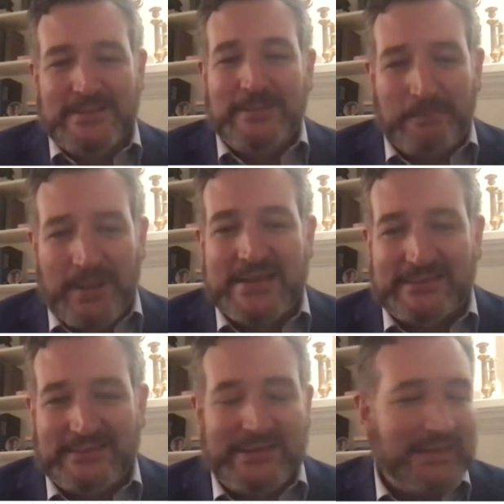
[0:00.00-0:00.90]

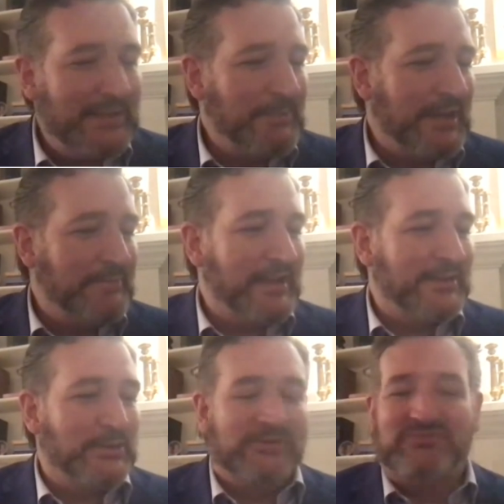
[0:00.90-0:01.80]
Mike Lee, my,
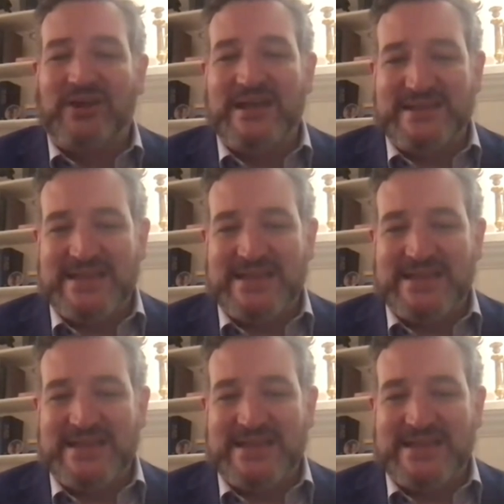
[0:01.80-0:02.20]
my good friend,